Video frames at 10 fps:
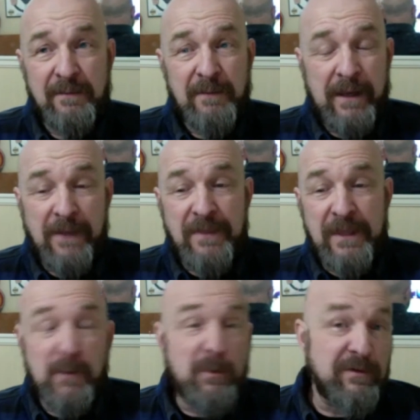I think
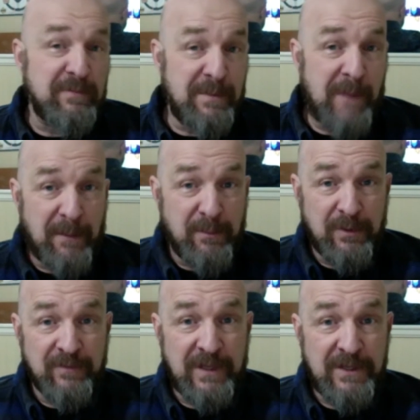it would have been my
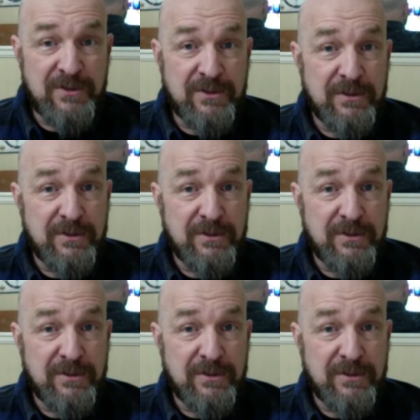privilege